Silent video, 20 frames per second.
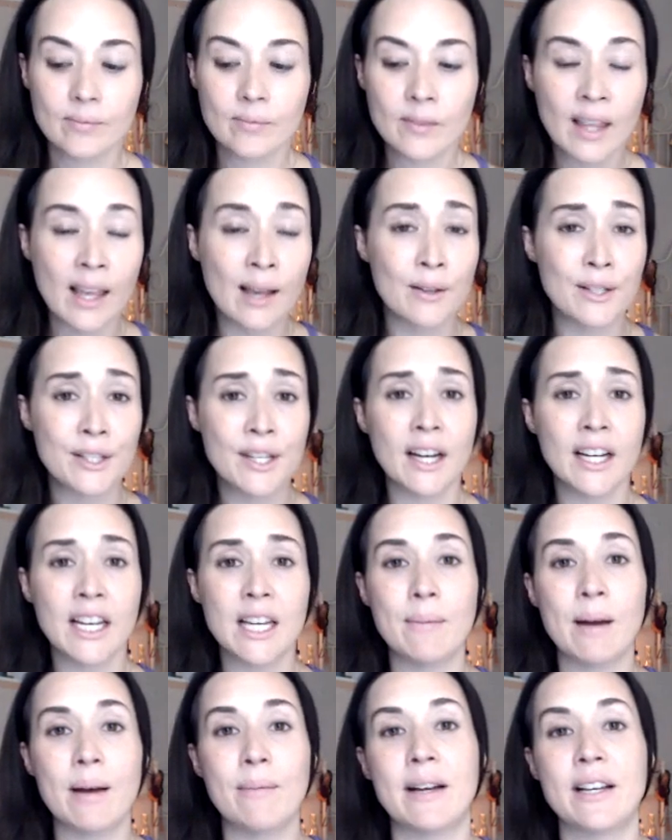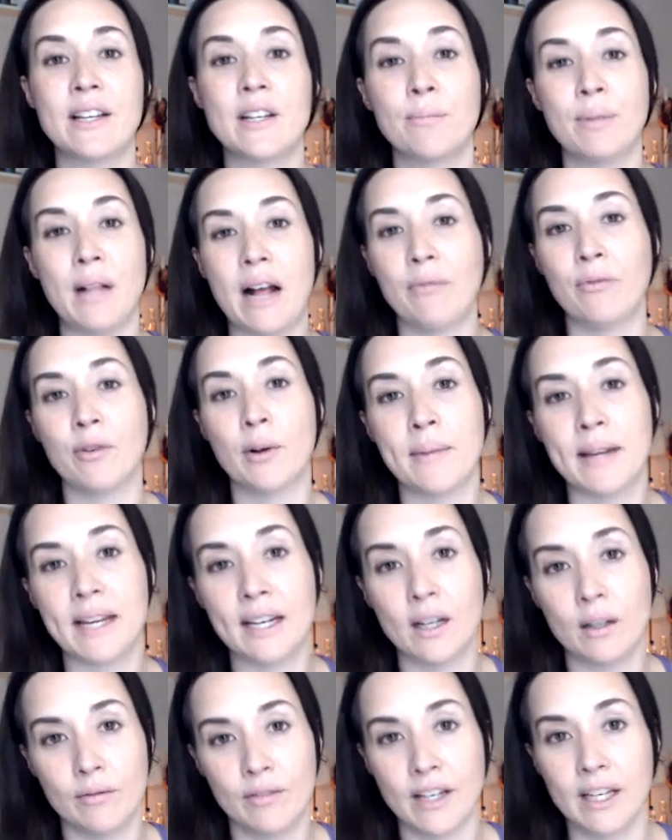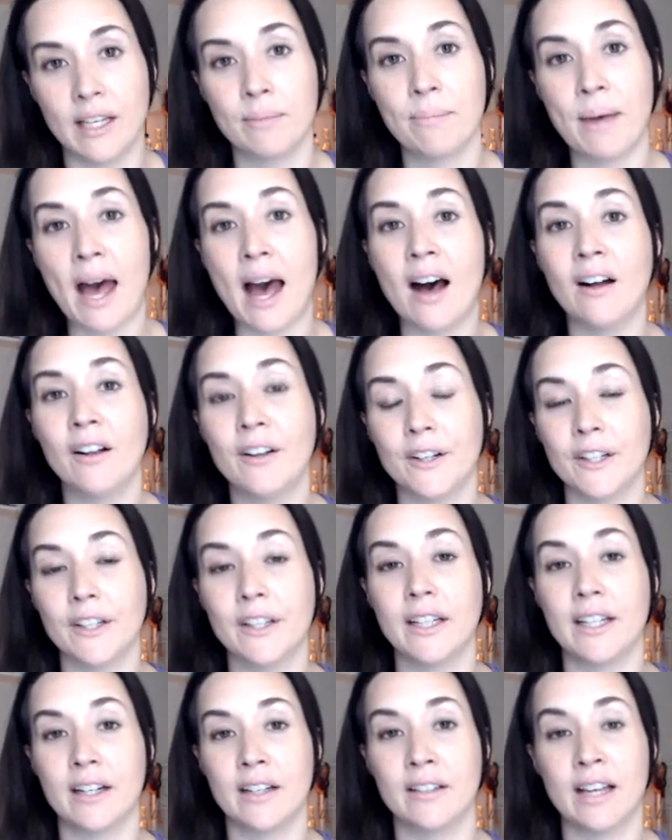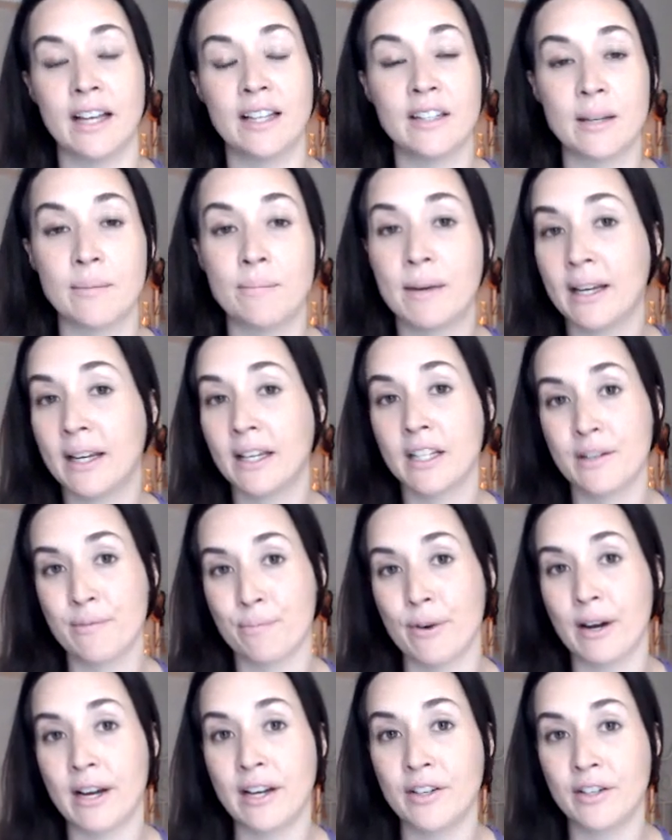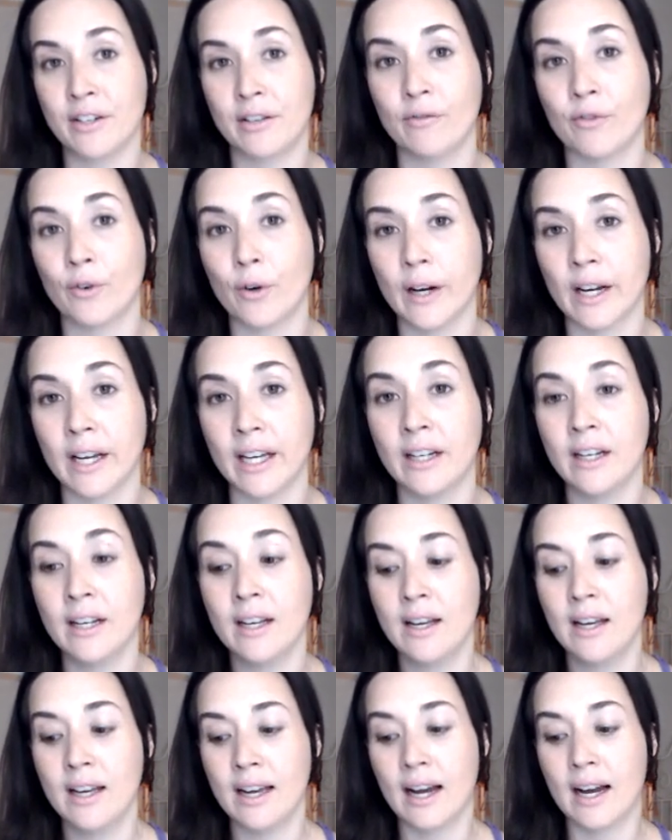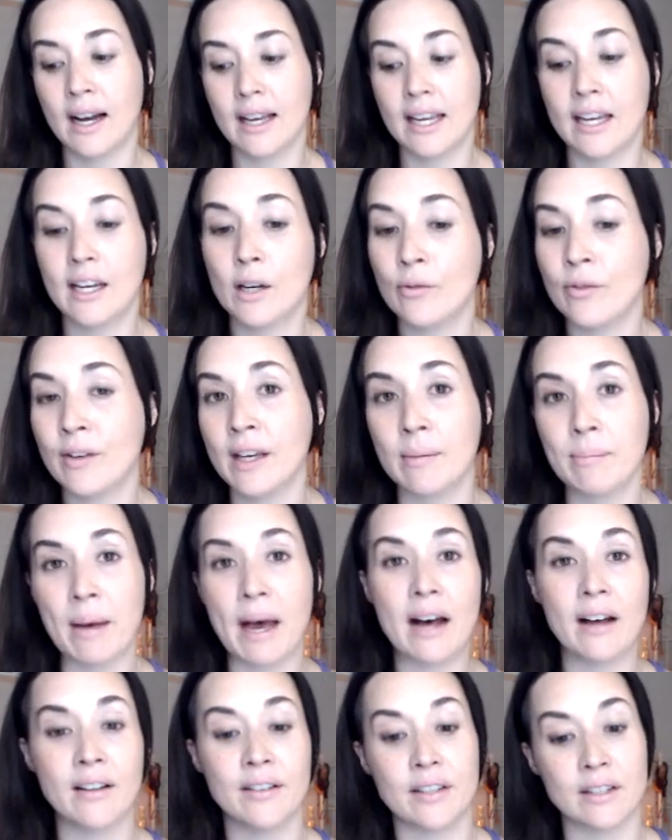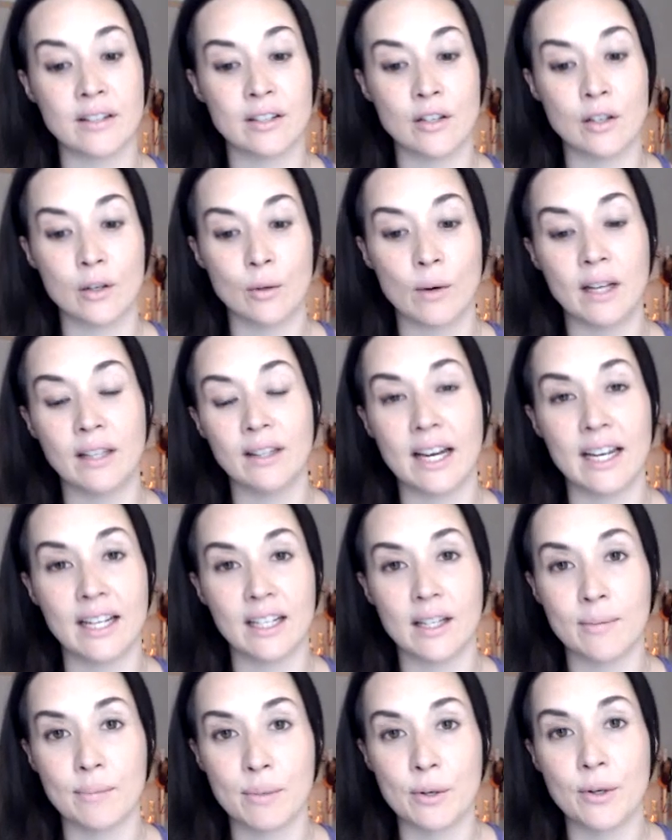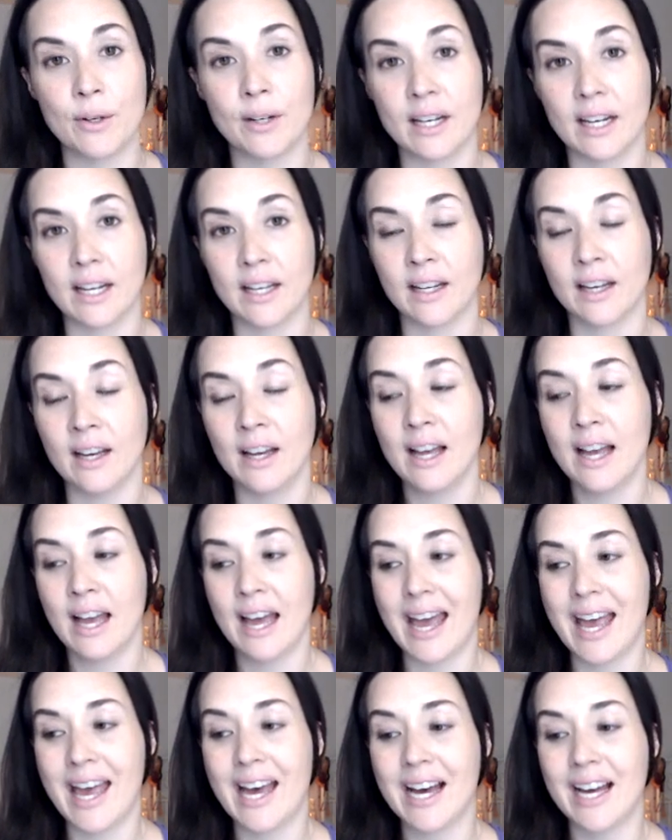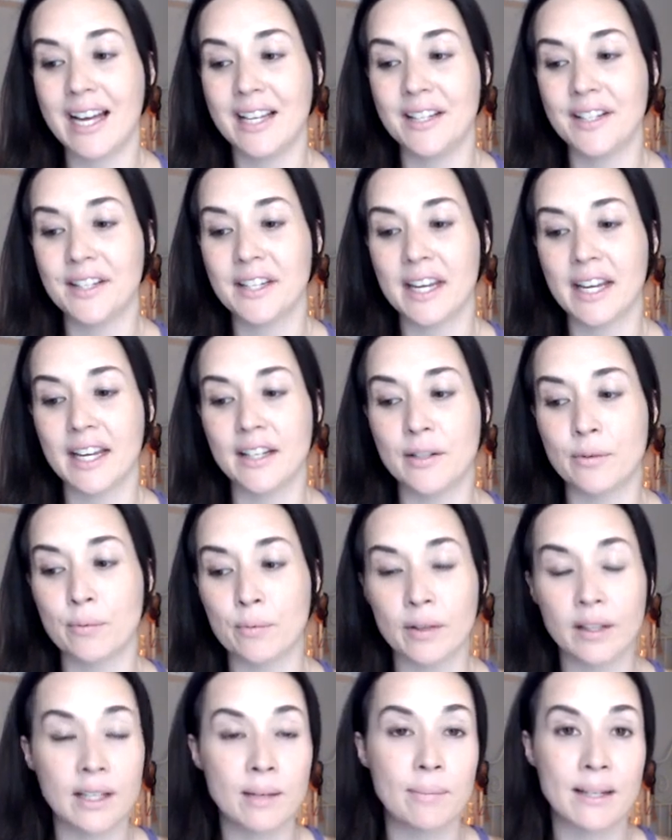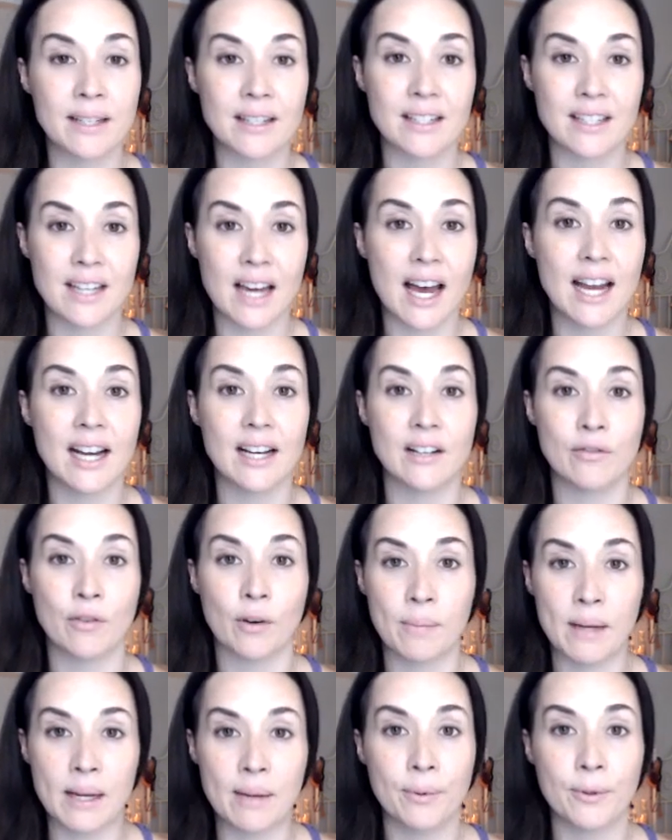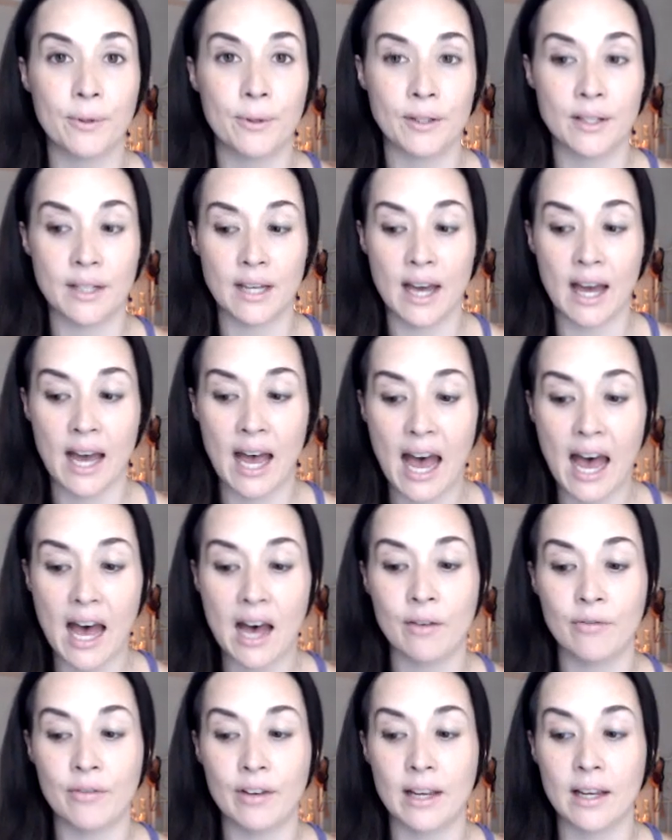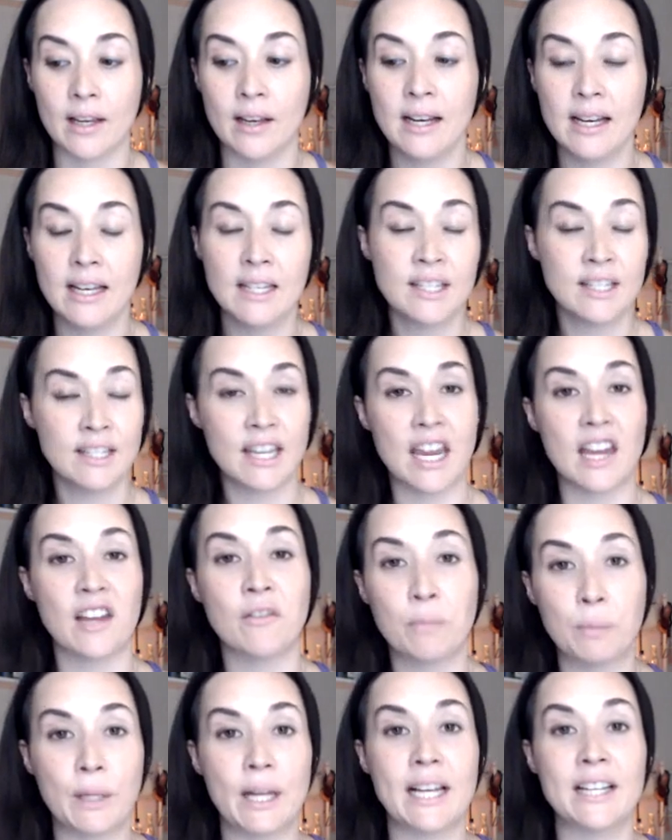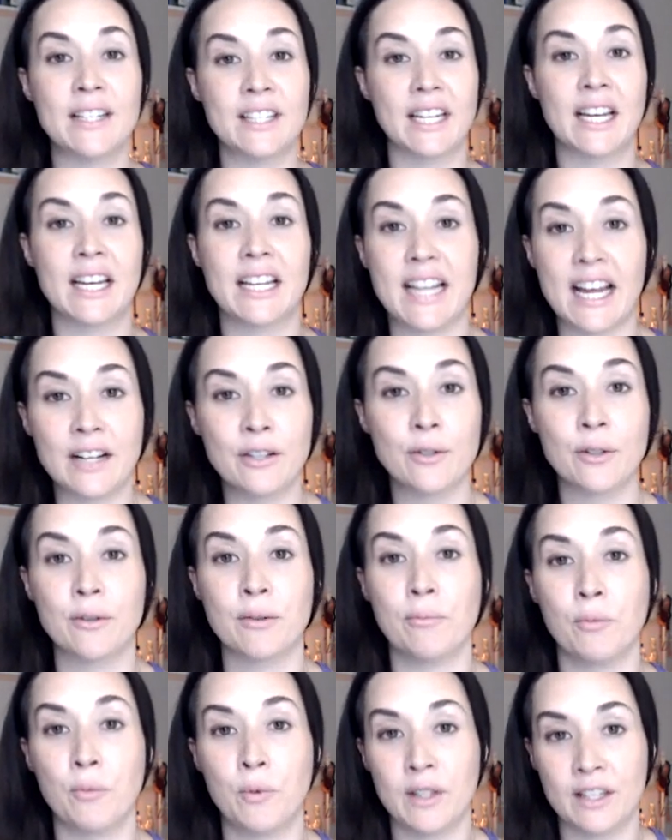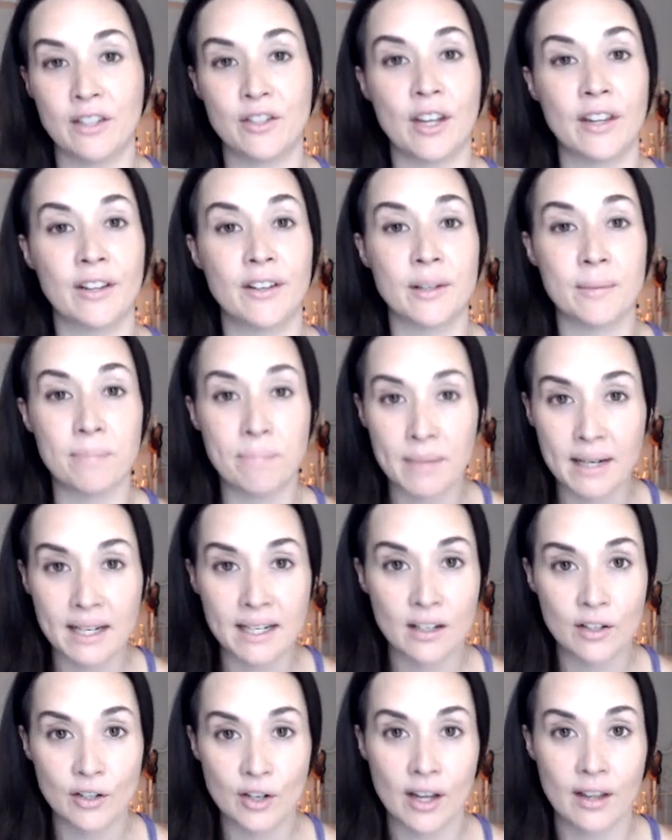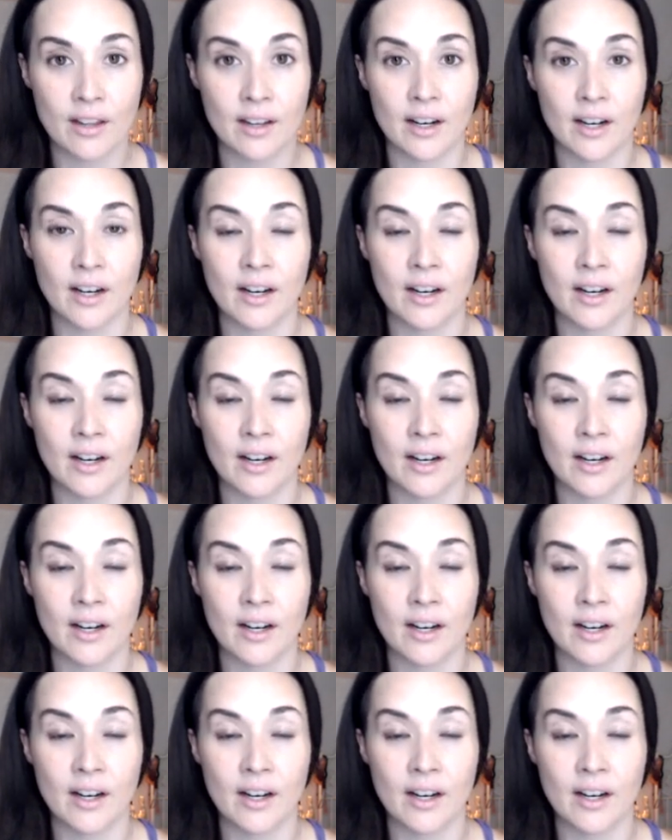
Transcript: I was talking about my new platform, Eco Vegan Pal, earlier, and that's a big inspiration for it. Uh, Eco Vegan Pal is this new online community, and it's really been designed for people to have a safe place to connect with, with each other, to meet each other,